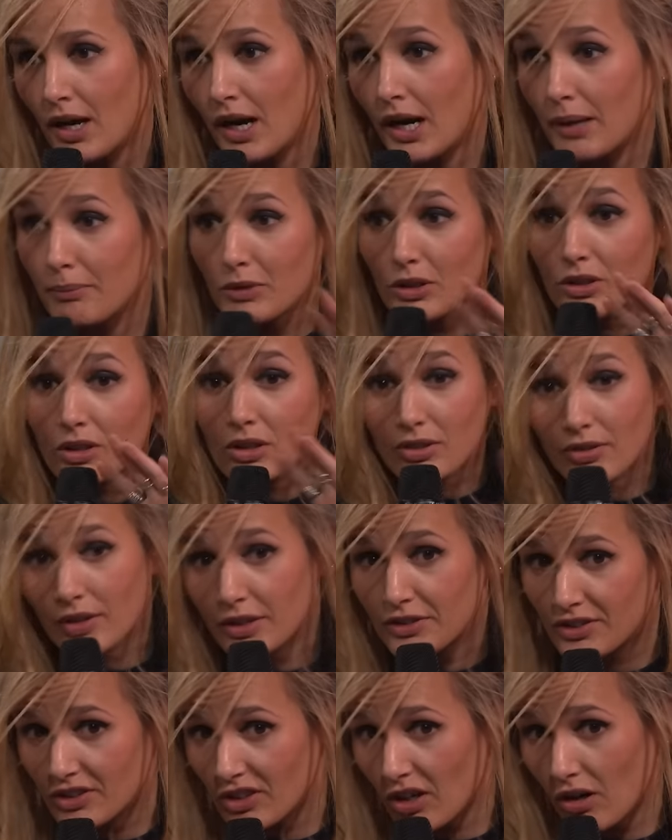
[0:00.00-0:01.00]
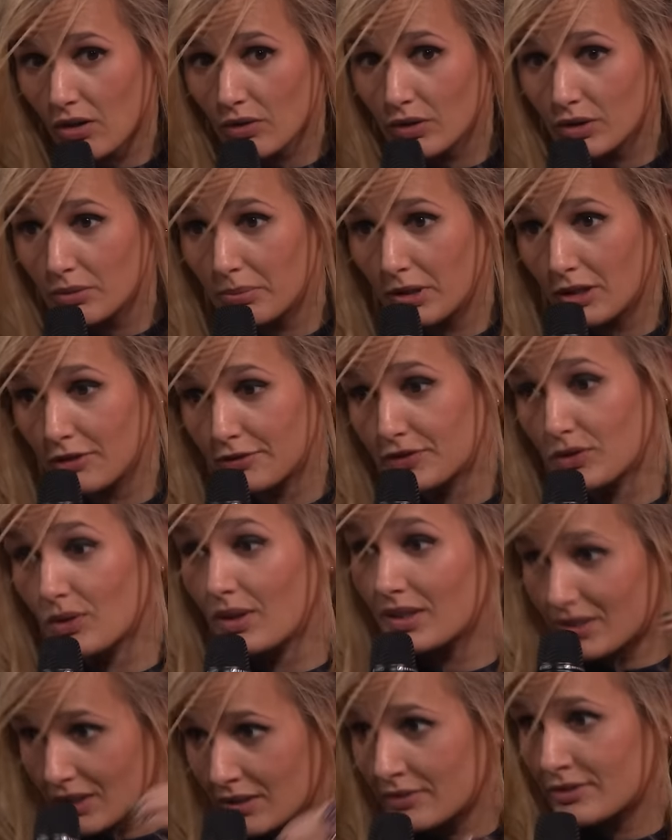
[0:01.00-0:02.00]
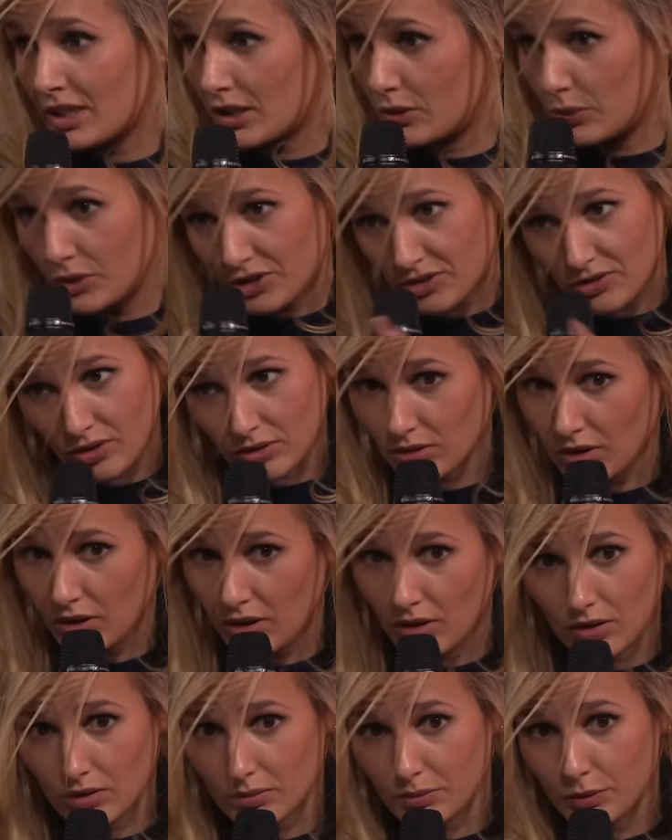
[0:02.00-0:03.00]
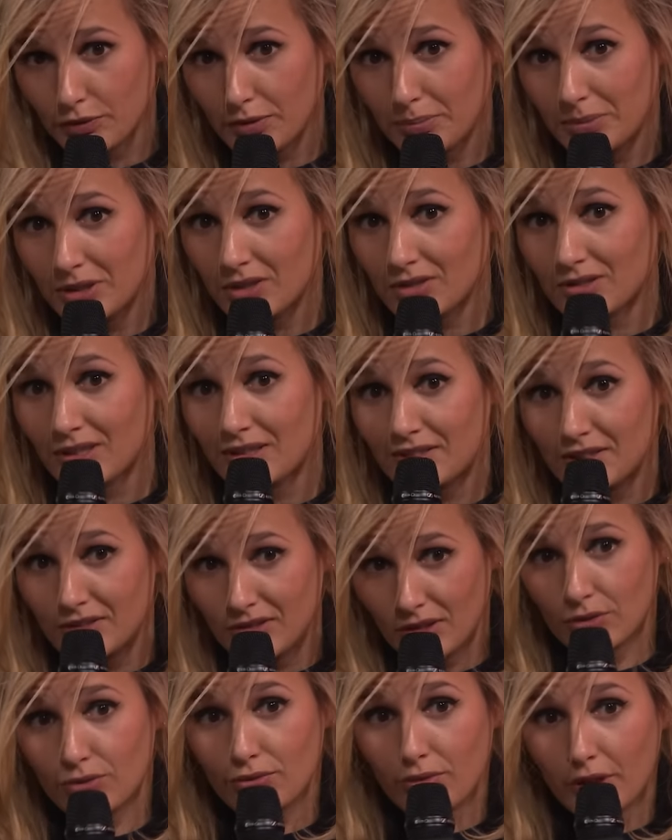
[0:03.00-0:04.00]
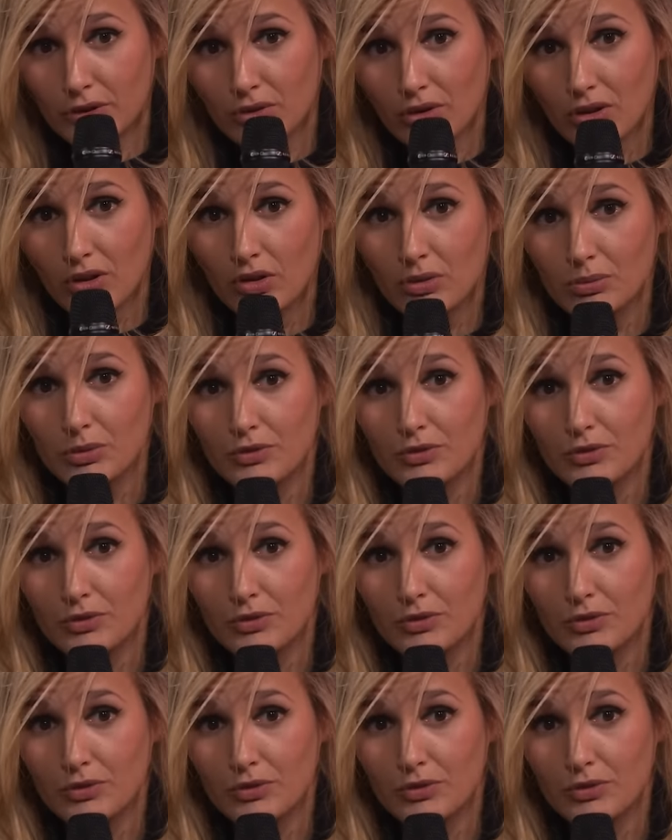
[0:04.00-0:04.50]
I'm a crazy horror buff, so I can tell you it's not a horror movie because I did not write a horror